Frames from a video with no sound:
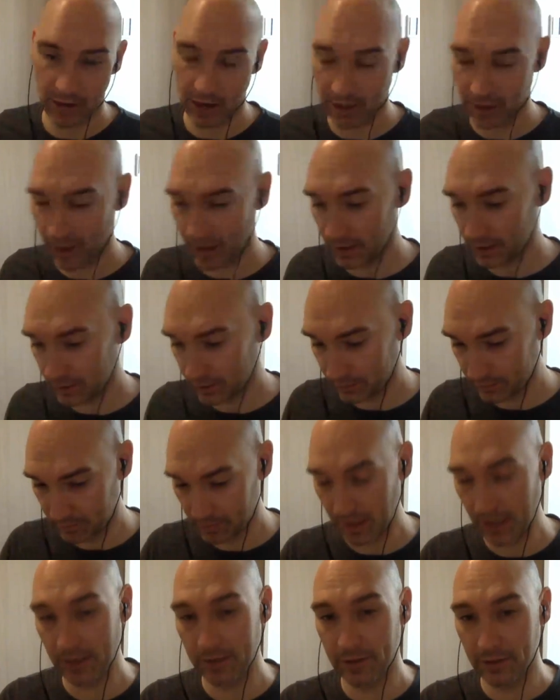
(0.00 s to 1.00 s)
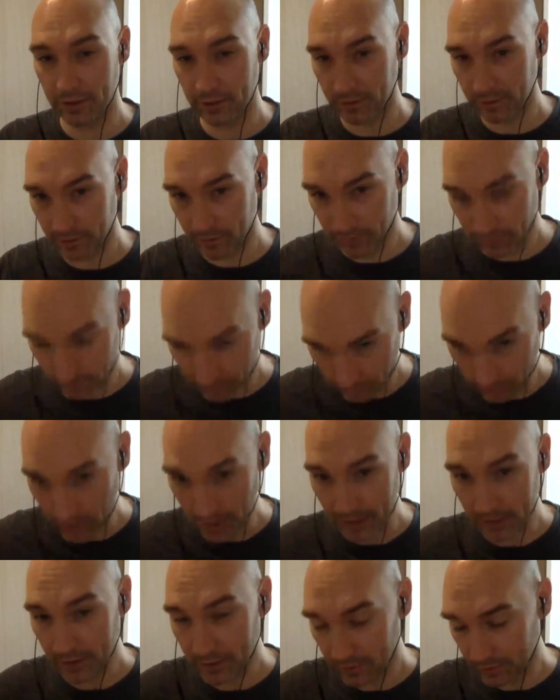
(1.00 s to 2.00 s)
I could take the
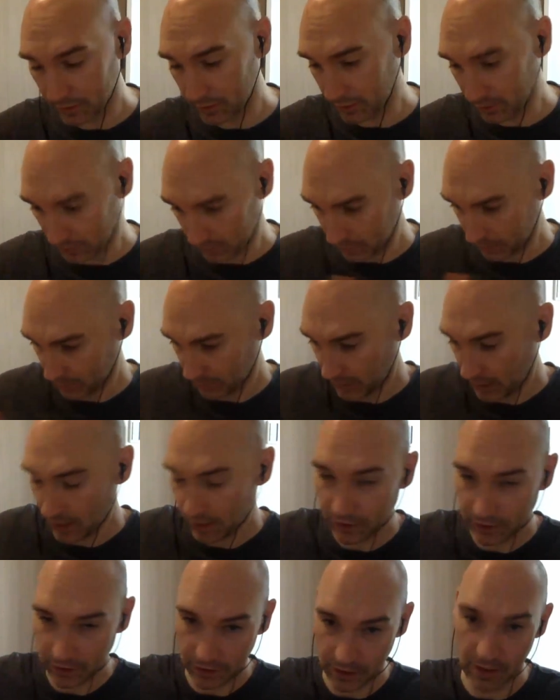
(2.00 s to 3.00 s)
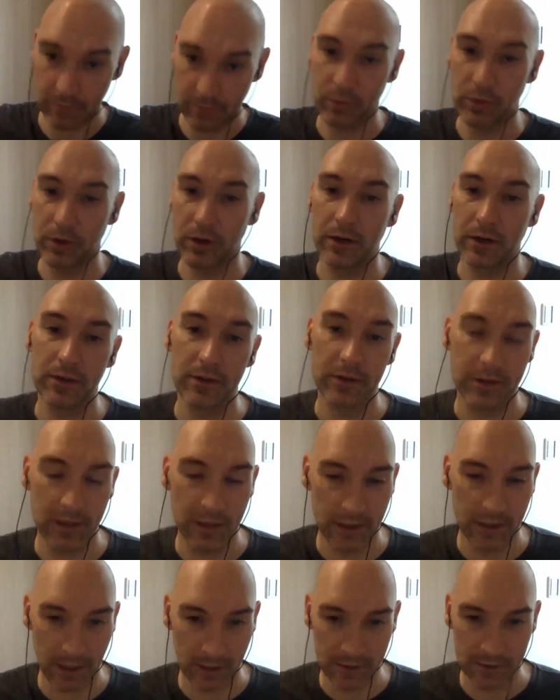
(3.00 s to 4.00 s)
crate, her carrier, and put it in the
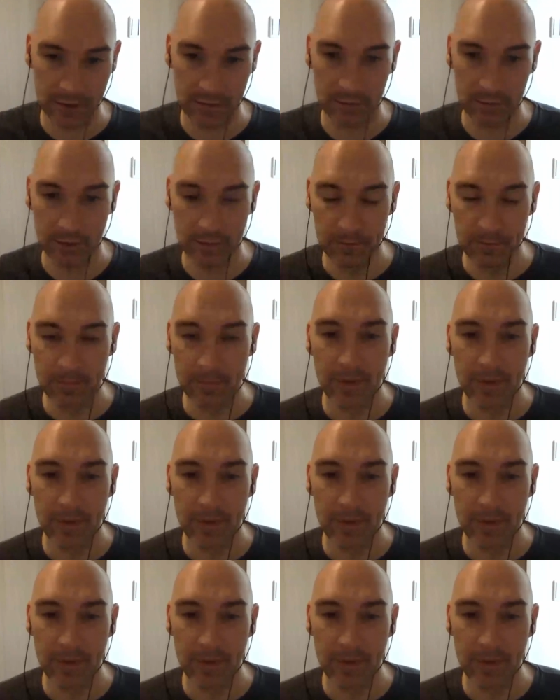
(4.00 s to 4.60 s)
seat next to me,